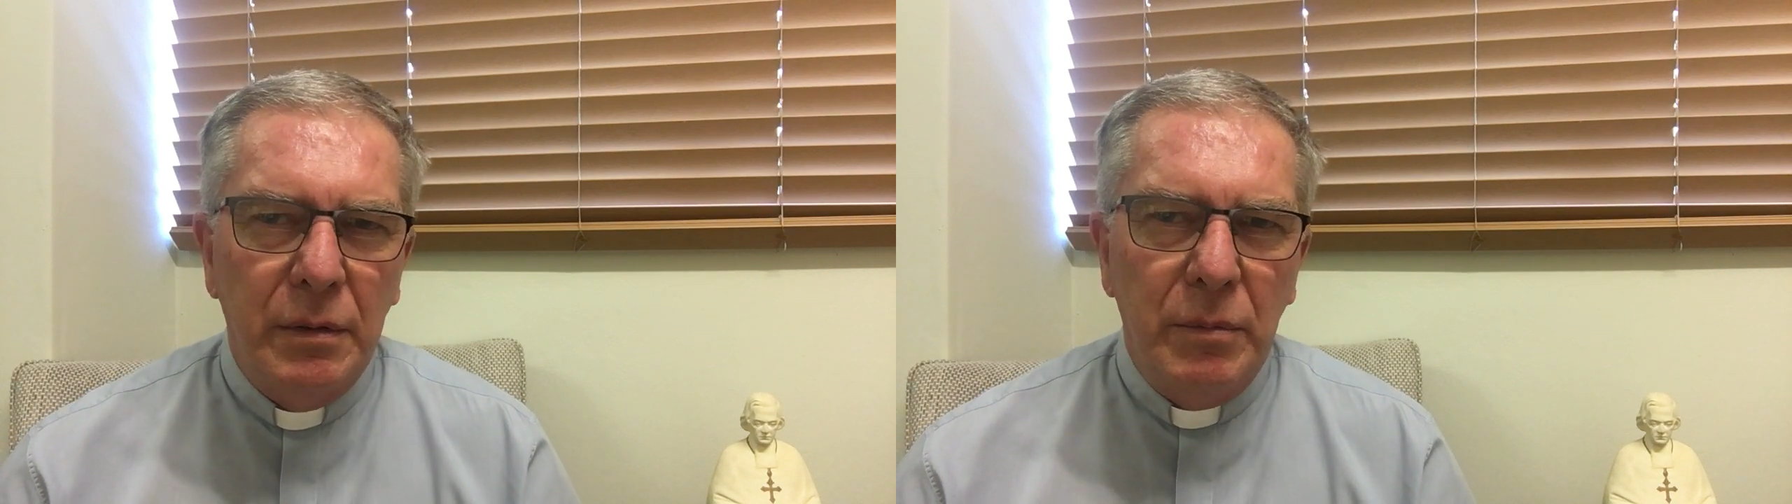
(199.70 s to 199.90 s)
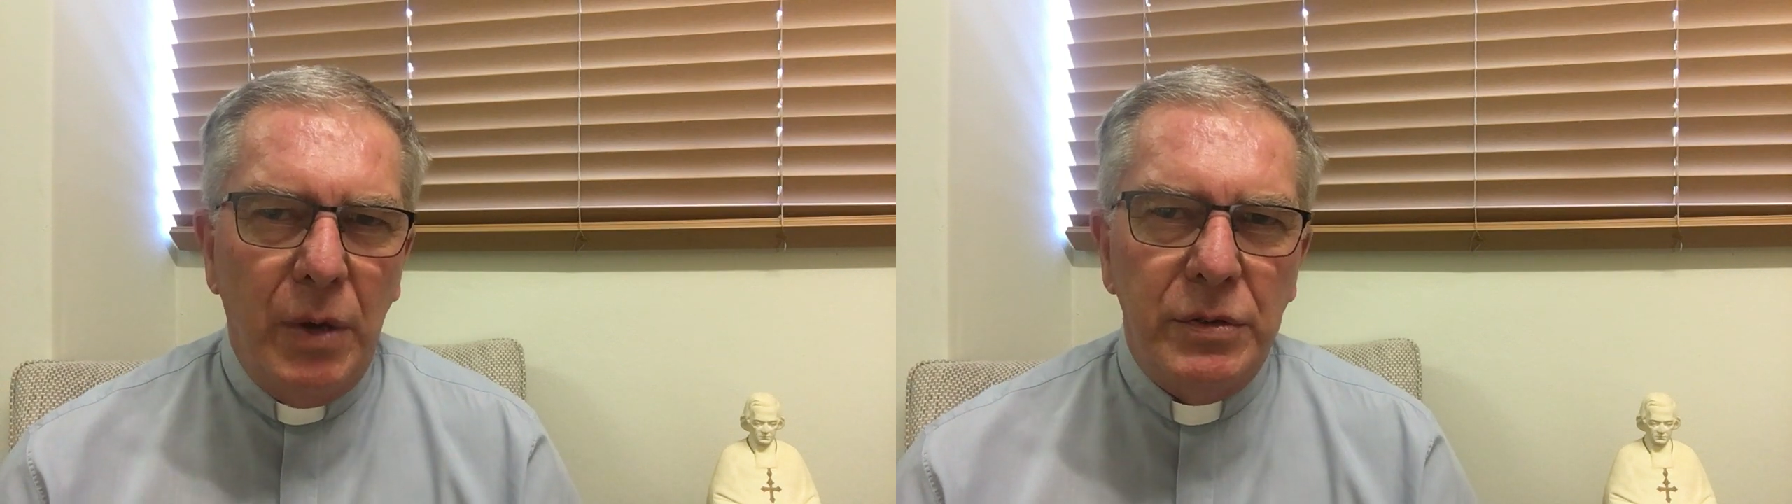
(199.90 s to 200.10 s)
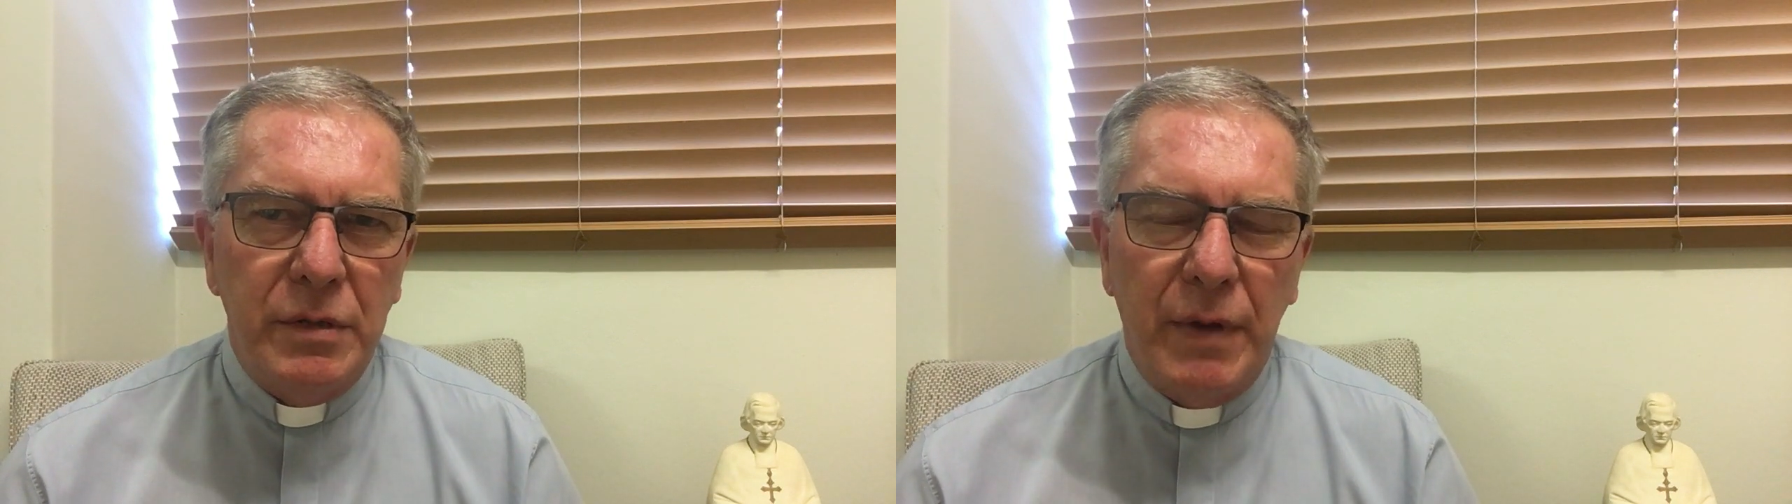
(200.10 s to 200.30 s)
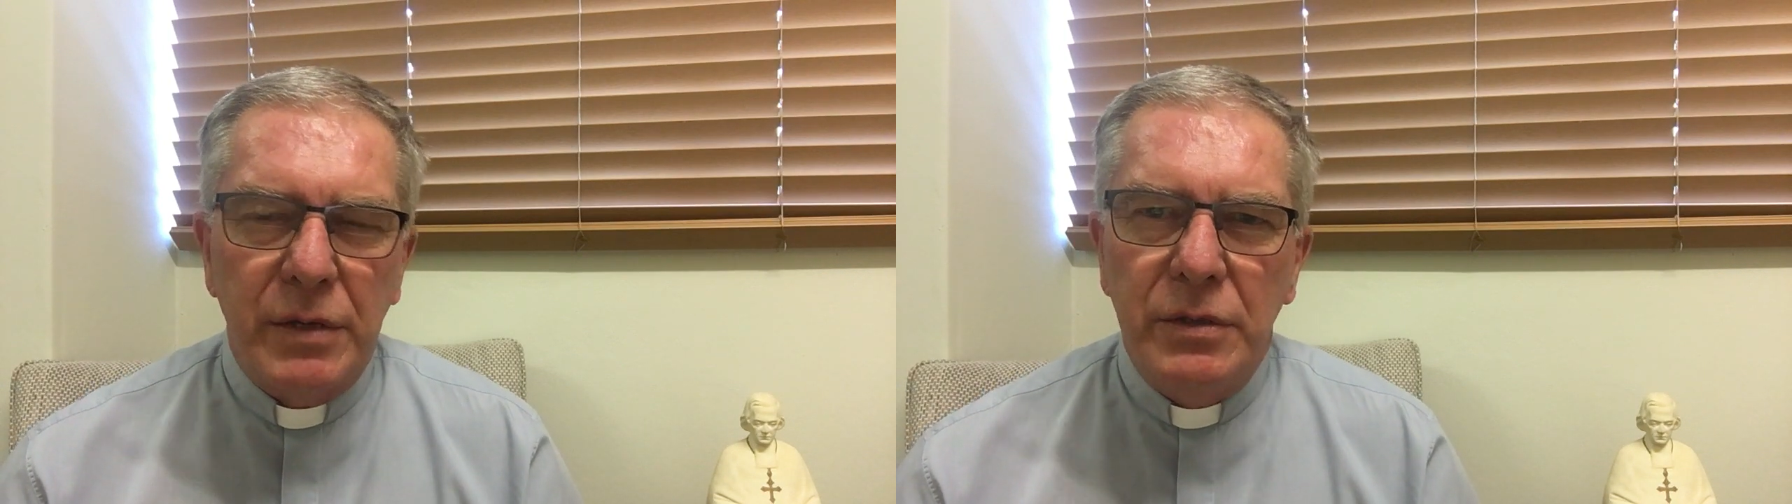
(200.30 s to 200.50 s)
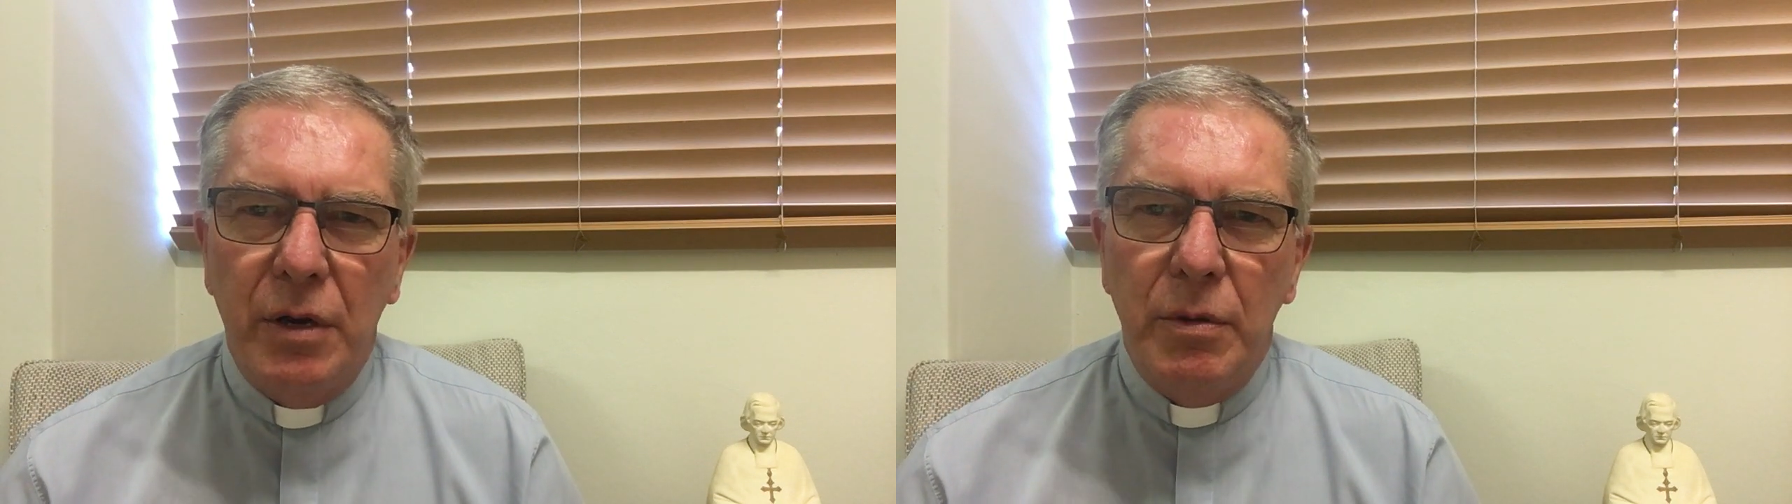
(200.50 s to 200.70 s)
Most of
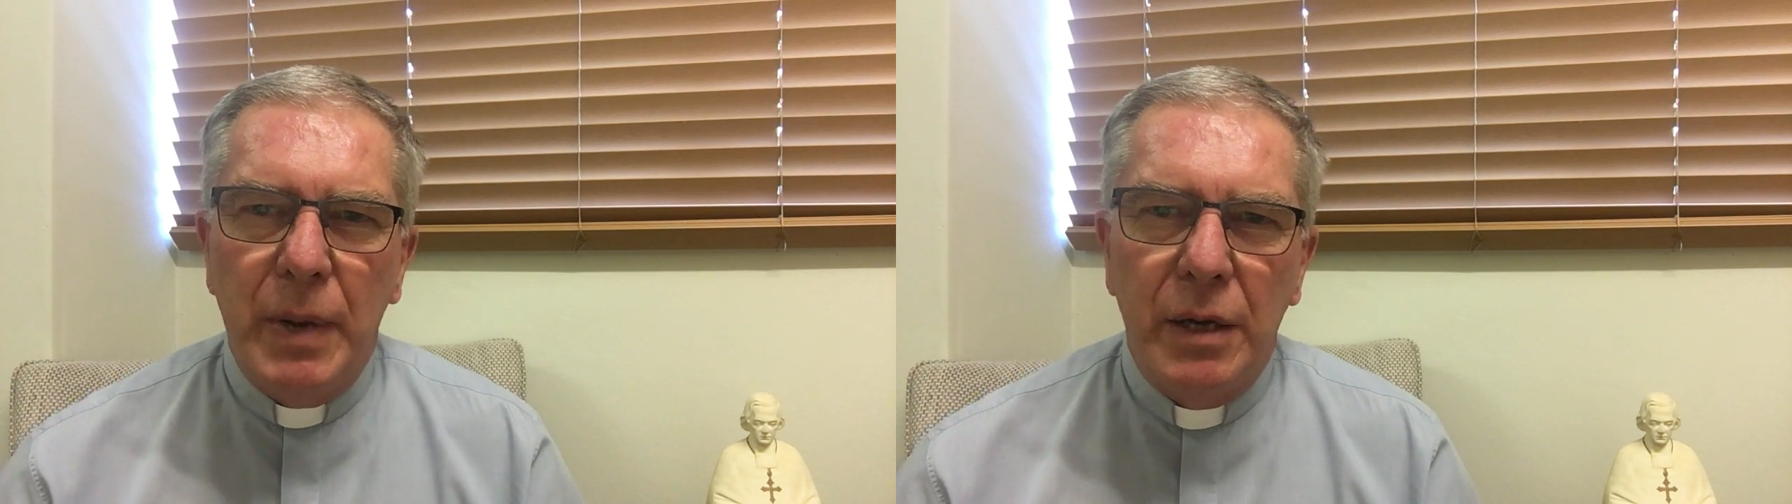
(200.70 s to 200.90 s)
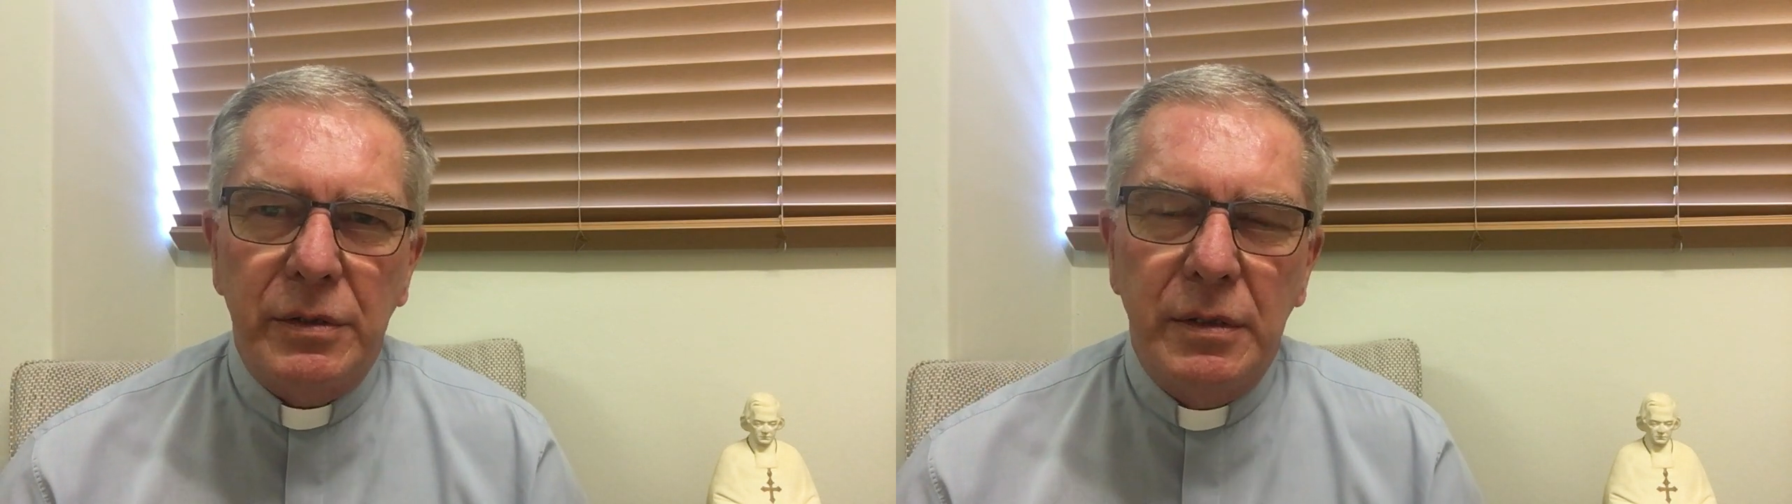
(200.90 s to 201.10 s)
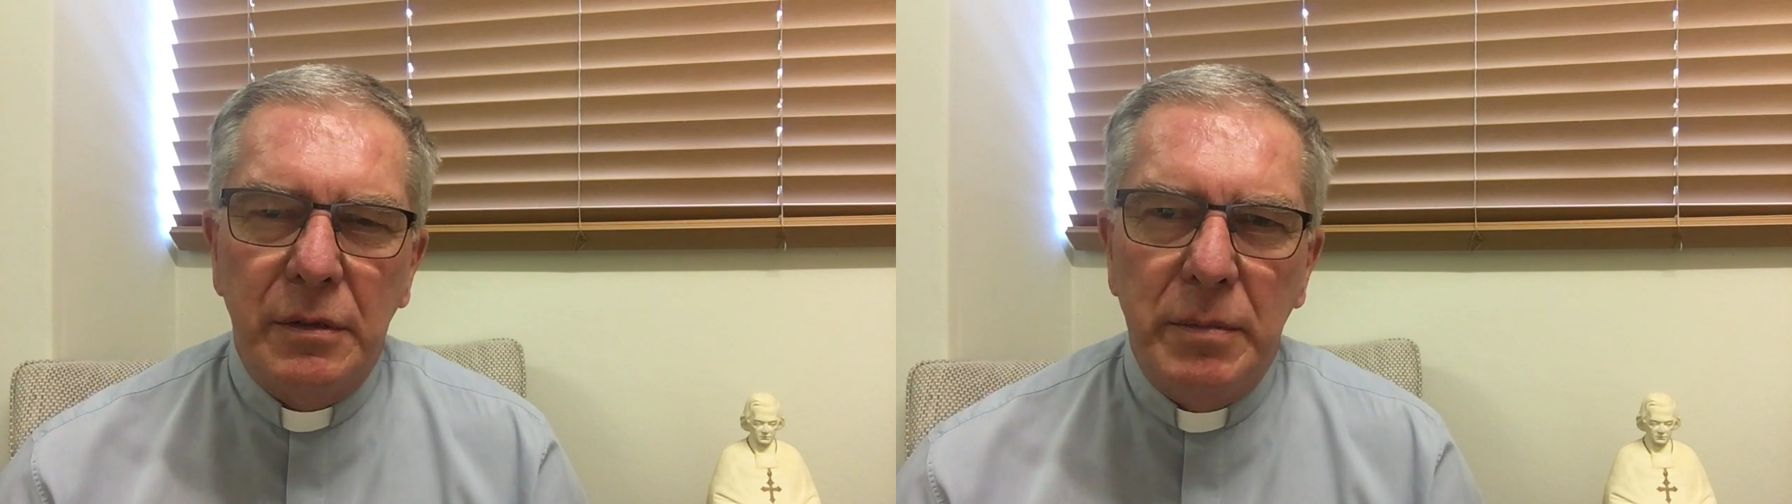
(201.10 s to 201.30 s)
us know about St.